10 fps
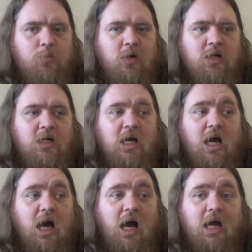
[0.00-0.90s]
where
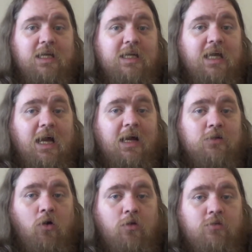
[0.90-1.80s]
I
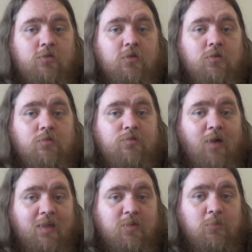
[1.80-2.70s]
cannot
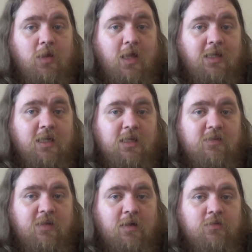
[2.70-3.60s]
fathom liking
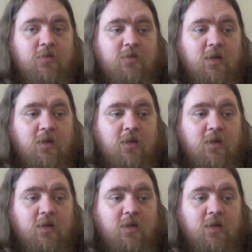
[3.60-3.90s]
these characters.